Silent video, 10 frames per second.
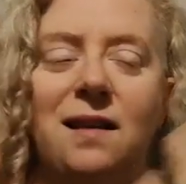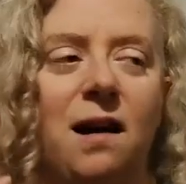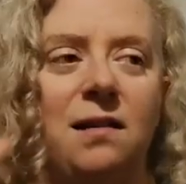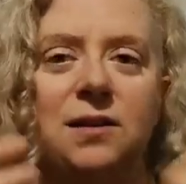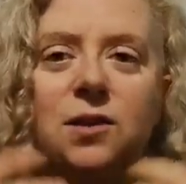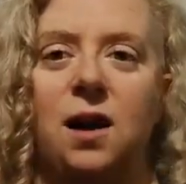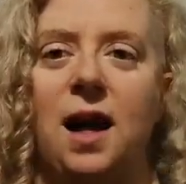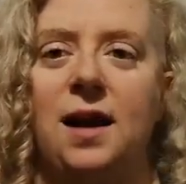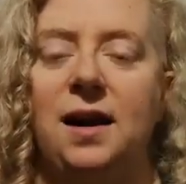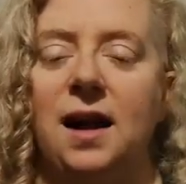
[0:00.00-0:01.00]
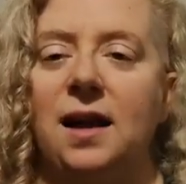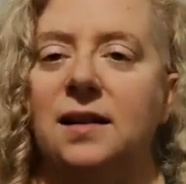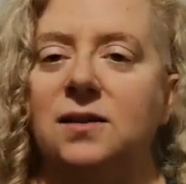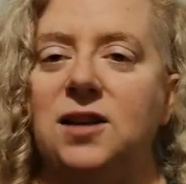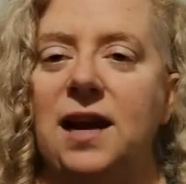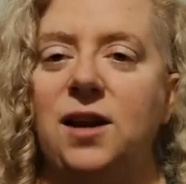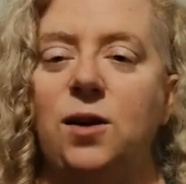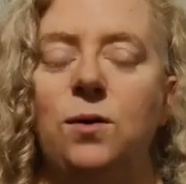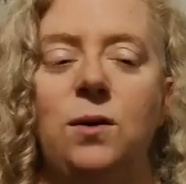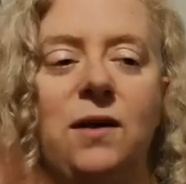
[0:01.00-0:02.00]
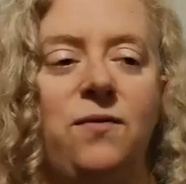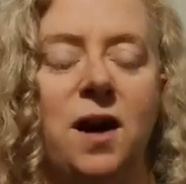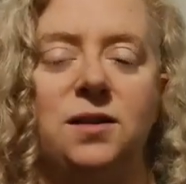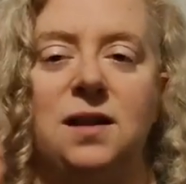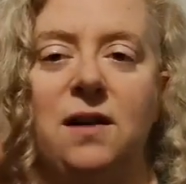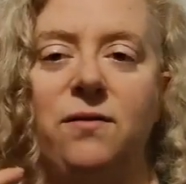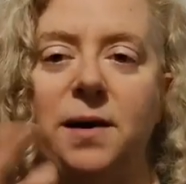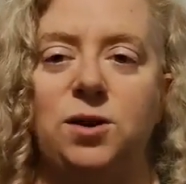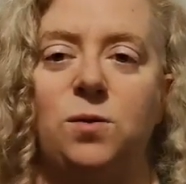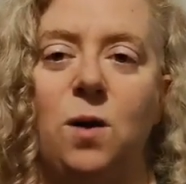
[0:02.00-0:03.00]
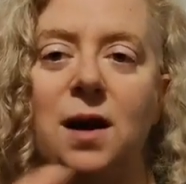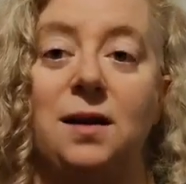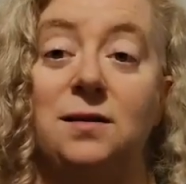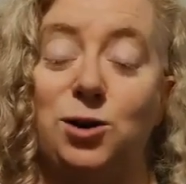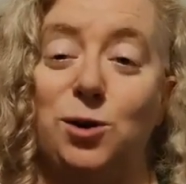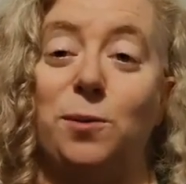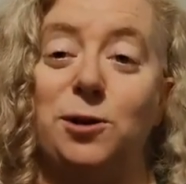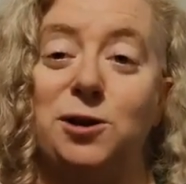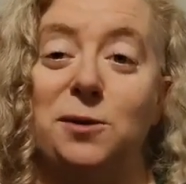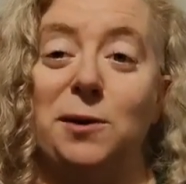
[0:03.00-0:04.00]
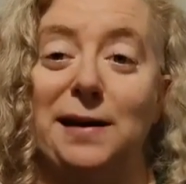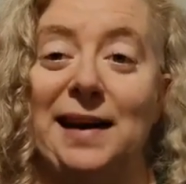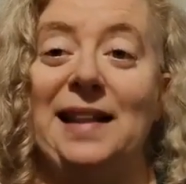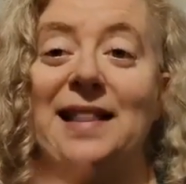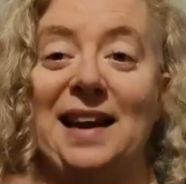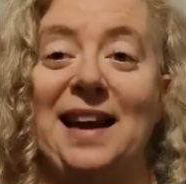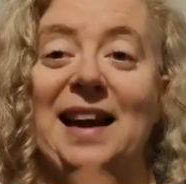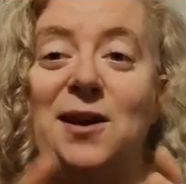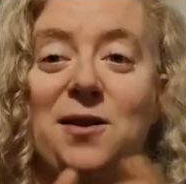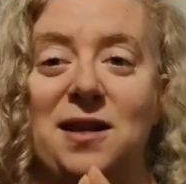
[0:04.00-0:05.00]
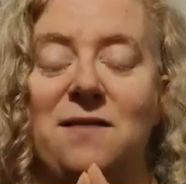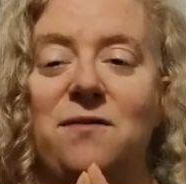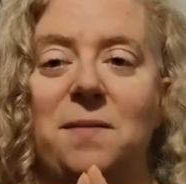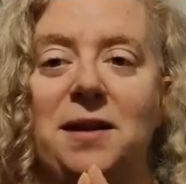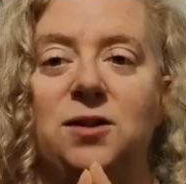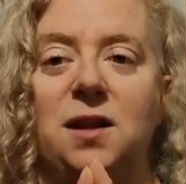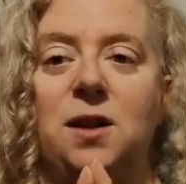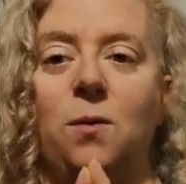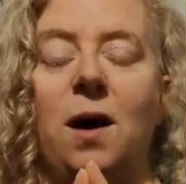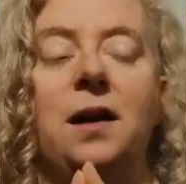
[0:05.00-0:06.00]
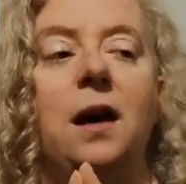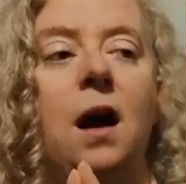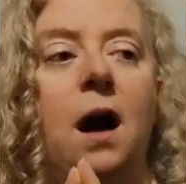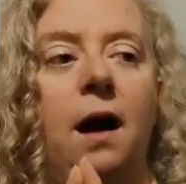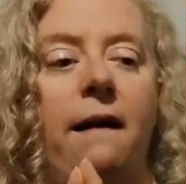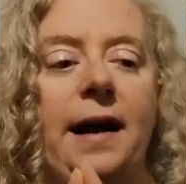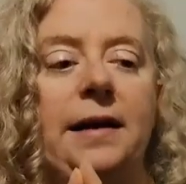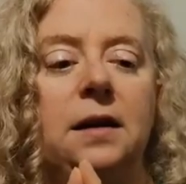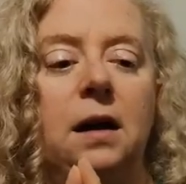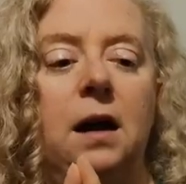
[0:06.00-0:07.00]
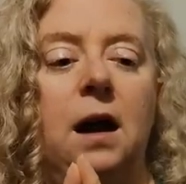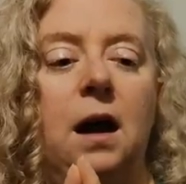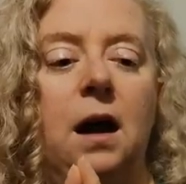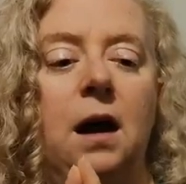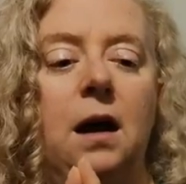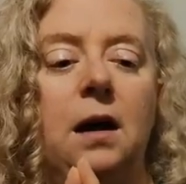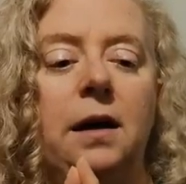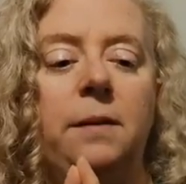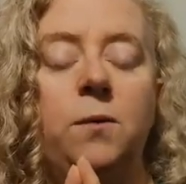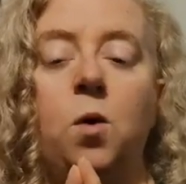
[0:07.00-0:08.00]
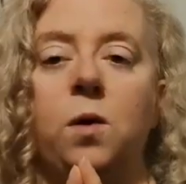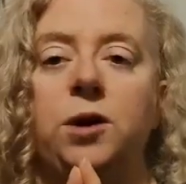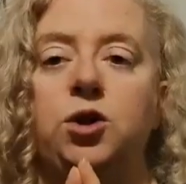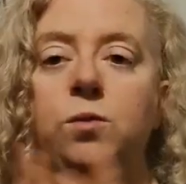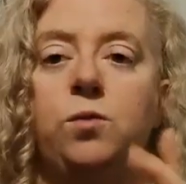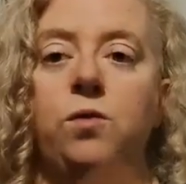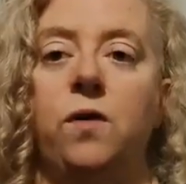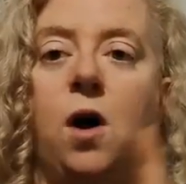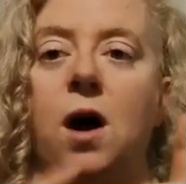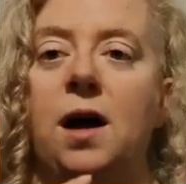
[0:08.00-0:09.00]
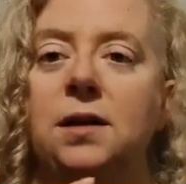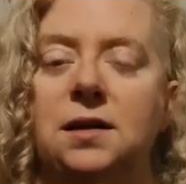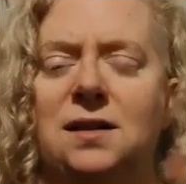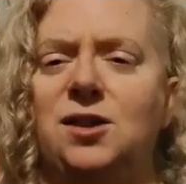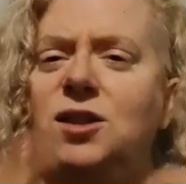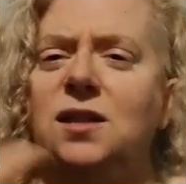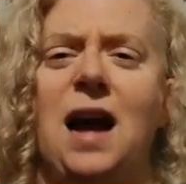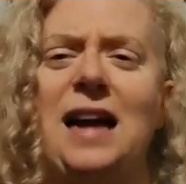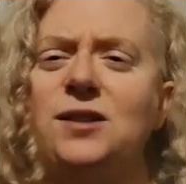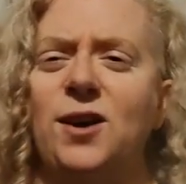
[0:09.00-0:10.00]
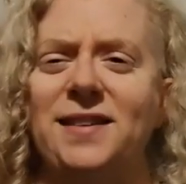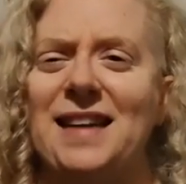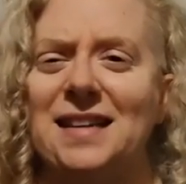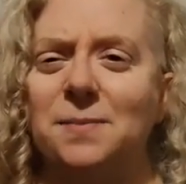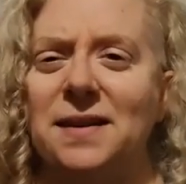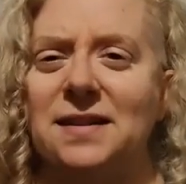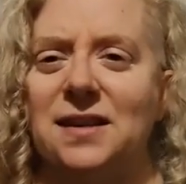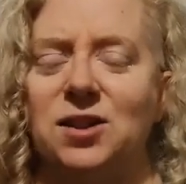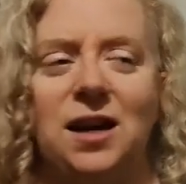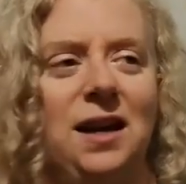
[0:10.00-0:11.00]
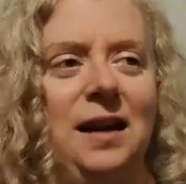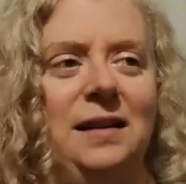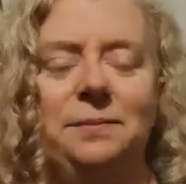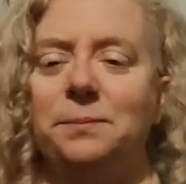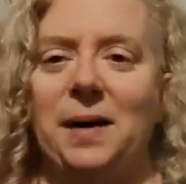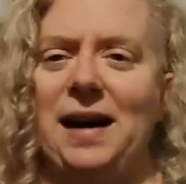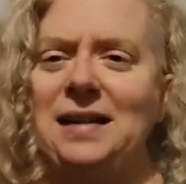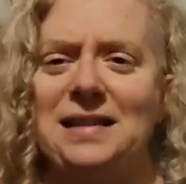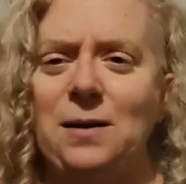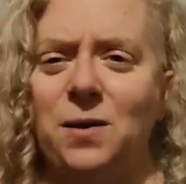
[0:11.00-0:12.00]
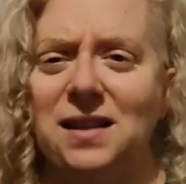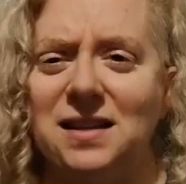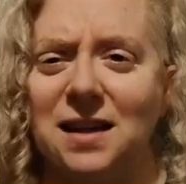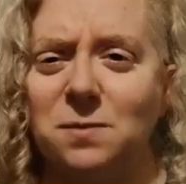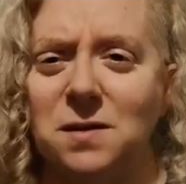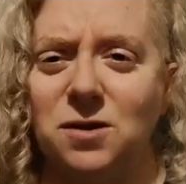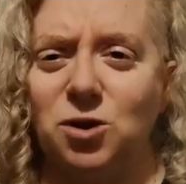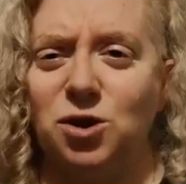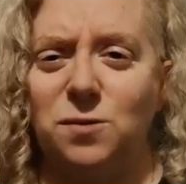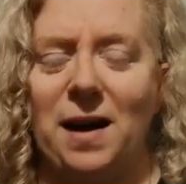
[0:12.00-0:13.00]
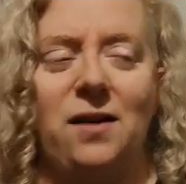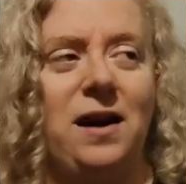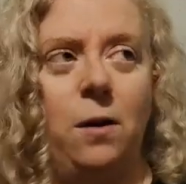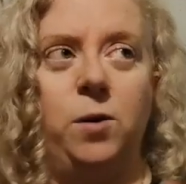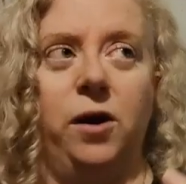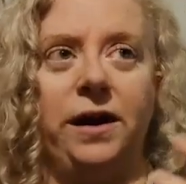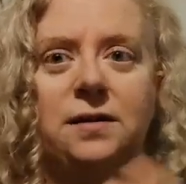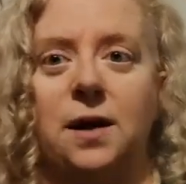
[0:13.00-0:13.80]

The hot links are hot. They'll take you, if not to the information you want, to the person that will get, that can get you the information that you want. All right, I'm going to move on because I just I saw a text message, but I didn't see what the text message was about. Now I'm curious.